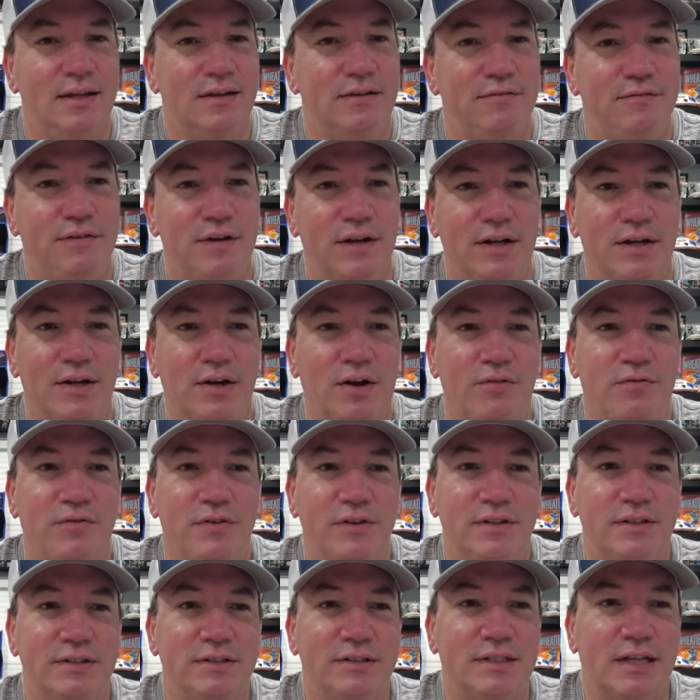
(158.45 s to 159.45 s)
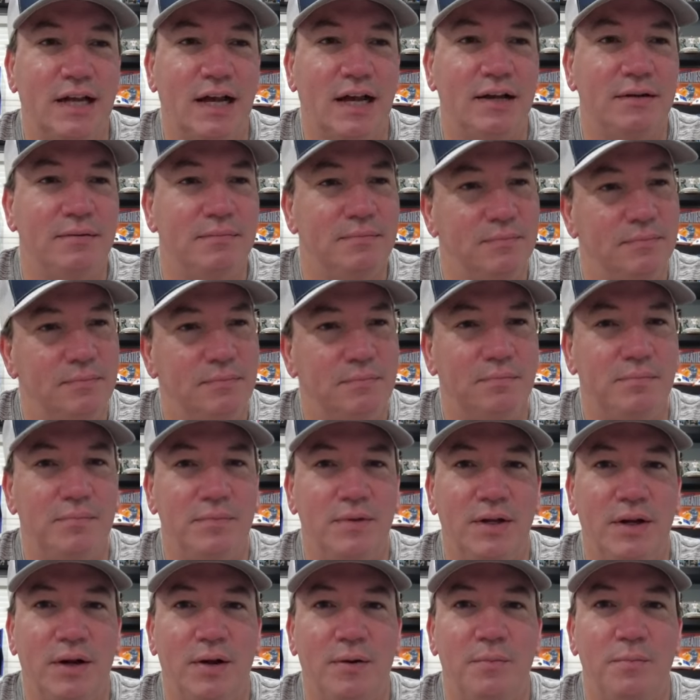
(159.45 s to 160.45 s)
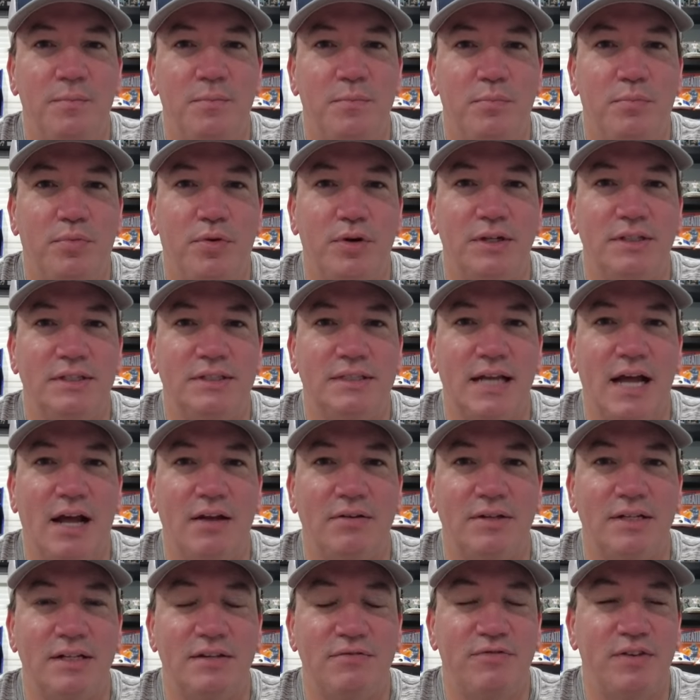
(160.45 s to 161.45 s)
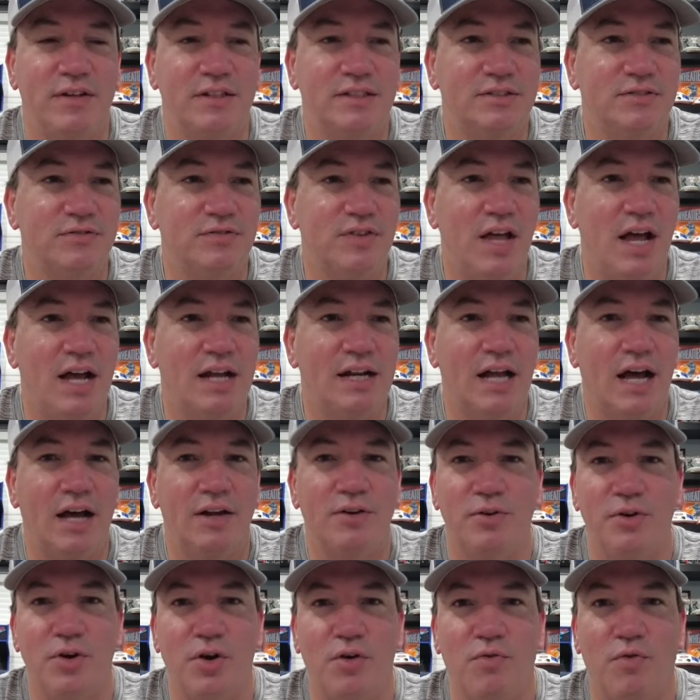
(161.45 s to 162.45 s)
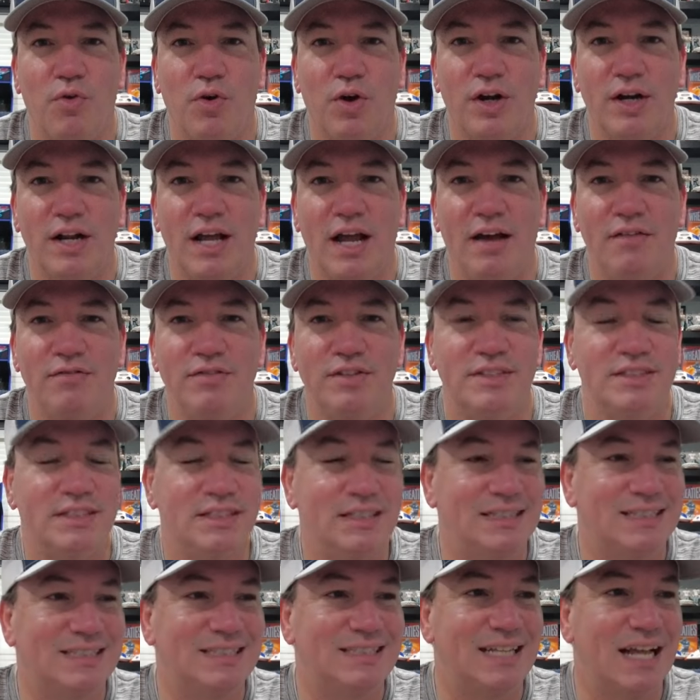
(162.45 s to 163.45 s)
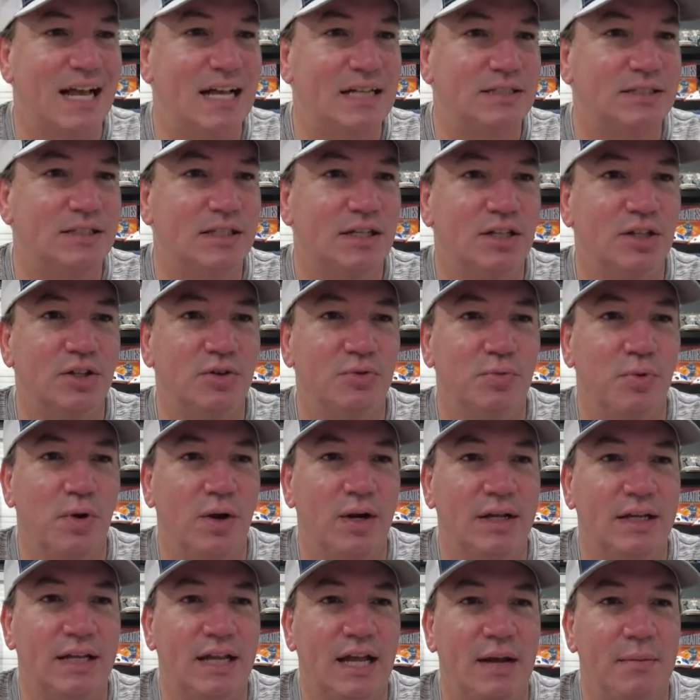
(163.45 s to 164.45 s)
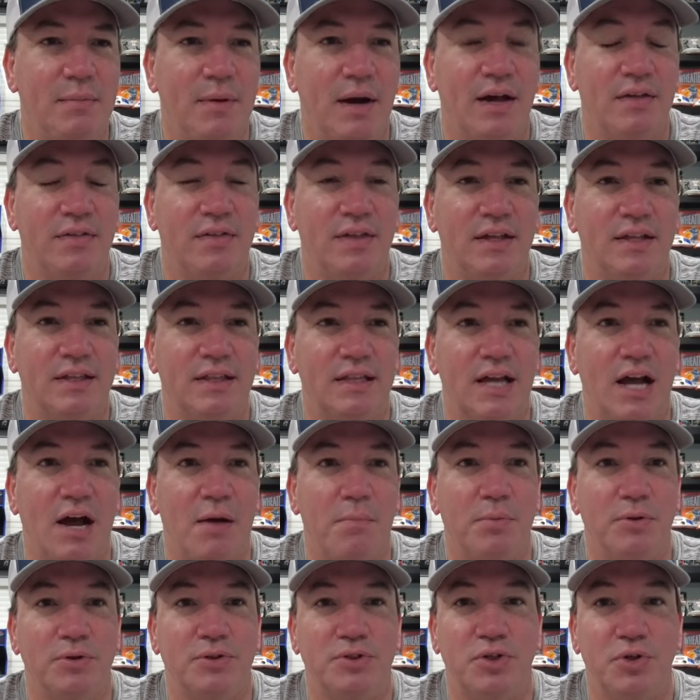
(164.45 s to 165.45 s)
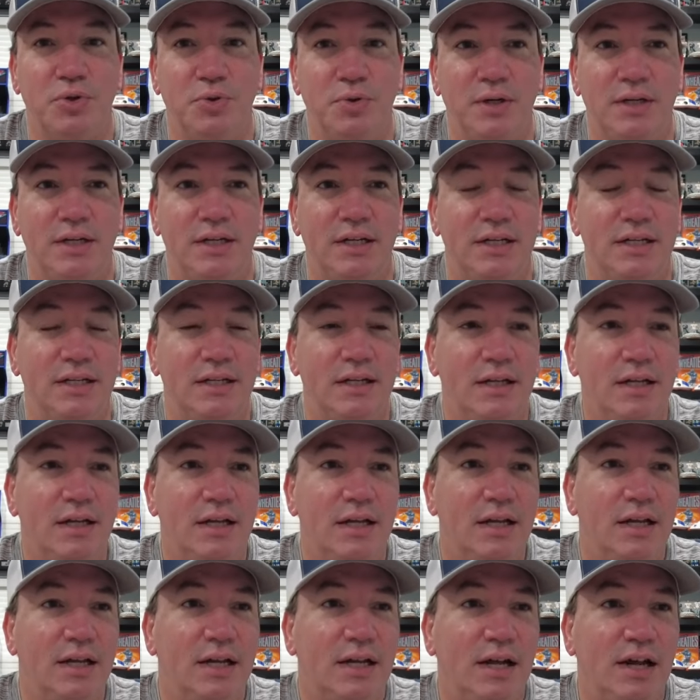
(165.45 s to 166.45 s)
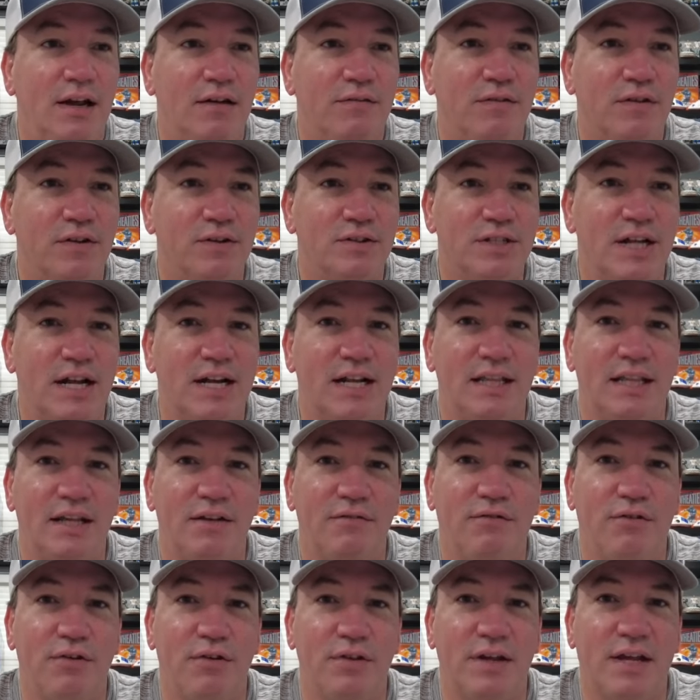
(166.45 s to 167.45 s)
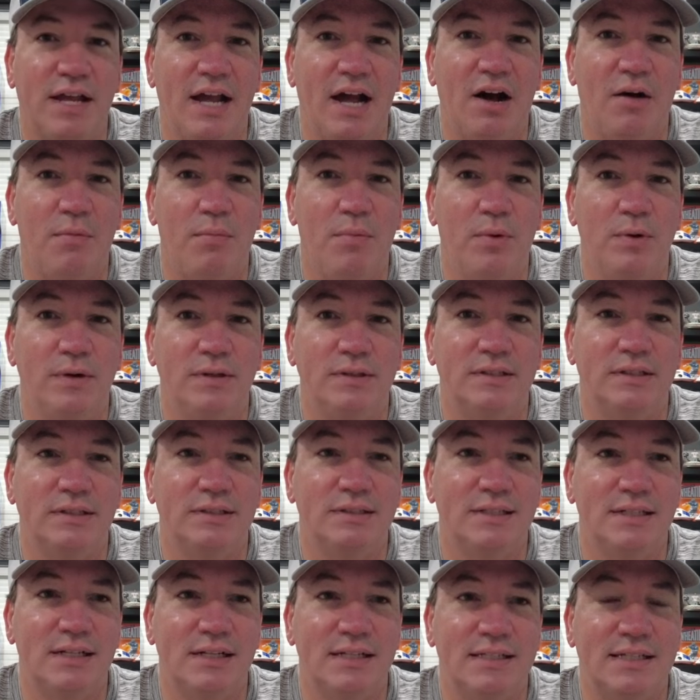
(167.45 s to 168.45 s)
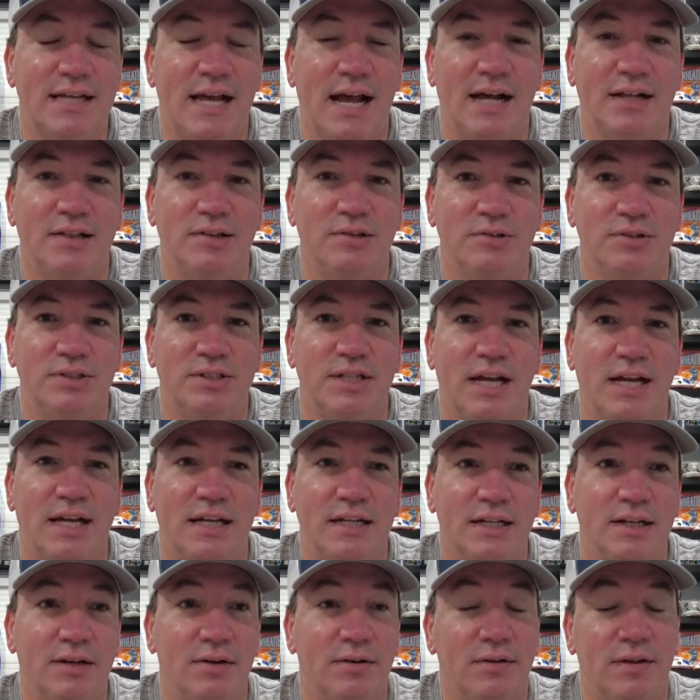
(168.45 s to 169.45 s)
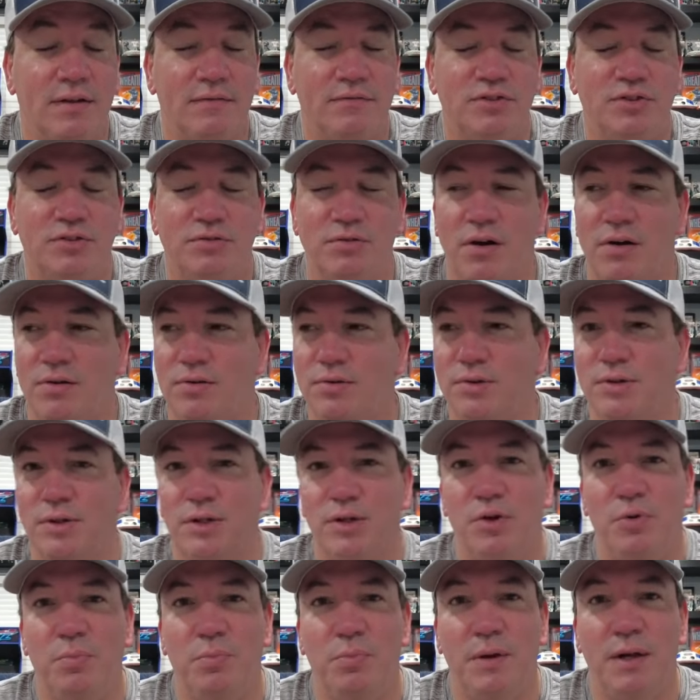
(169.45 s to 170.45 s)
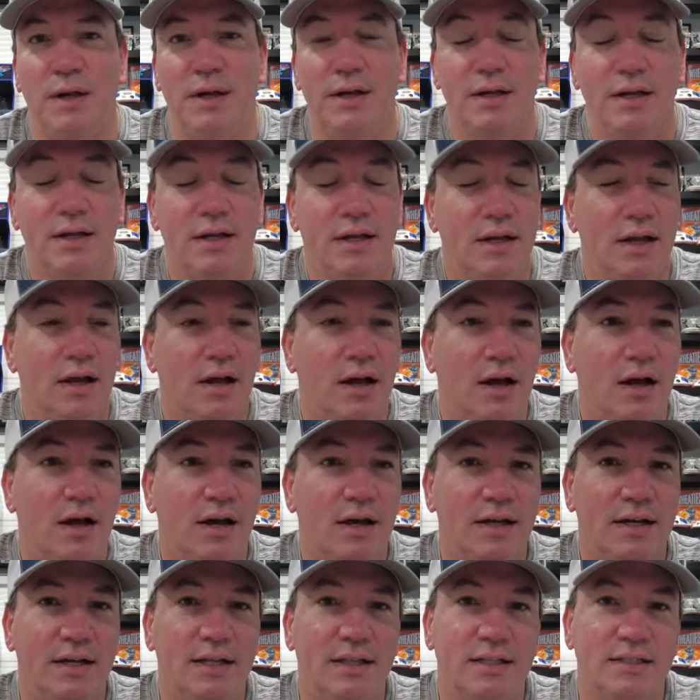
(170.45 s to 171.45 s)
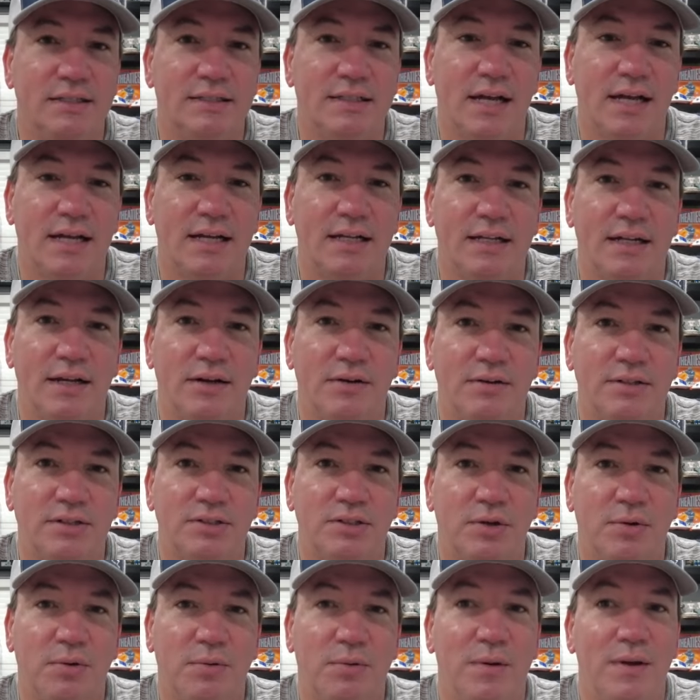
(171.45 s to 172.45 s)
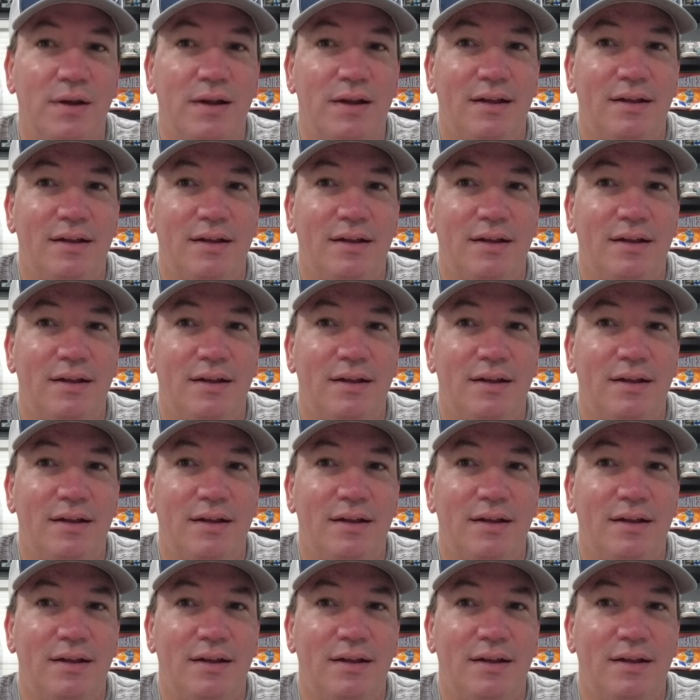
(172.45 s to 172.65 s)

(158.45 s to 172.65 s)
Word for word: Philadelphia's got you know pretty stout defensive line. I don't know if we're going to have the success in the running game. I think the opportunity if there's anything for the Cowboys is to attack their secondary. They've struggled a little bit uh, in the secondary. So,